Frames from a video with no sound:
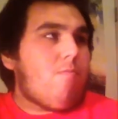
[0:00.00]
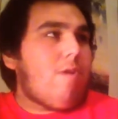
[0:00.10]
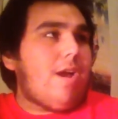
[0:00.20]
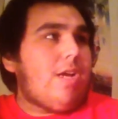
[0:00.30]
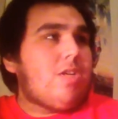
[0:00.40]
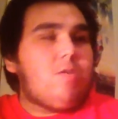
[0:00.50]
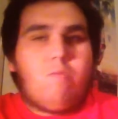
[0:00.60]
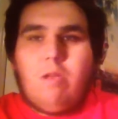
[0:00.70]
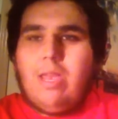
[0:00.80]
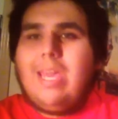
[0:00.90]
Rush
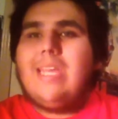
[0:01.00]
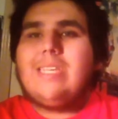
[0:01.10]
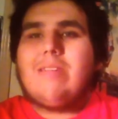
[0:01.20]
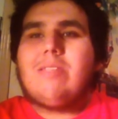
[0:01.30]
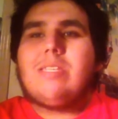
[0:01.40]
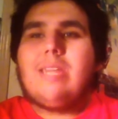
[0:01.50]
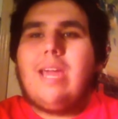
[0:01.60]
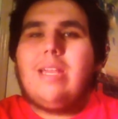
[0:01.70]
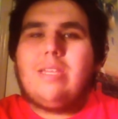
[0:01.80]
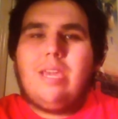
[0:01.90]
really is
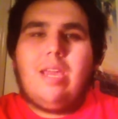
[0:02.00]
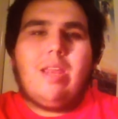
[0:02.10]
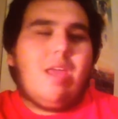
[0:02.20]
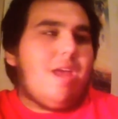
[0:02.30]
outstanding.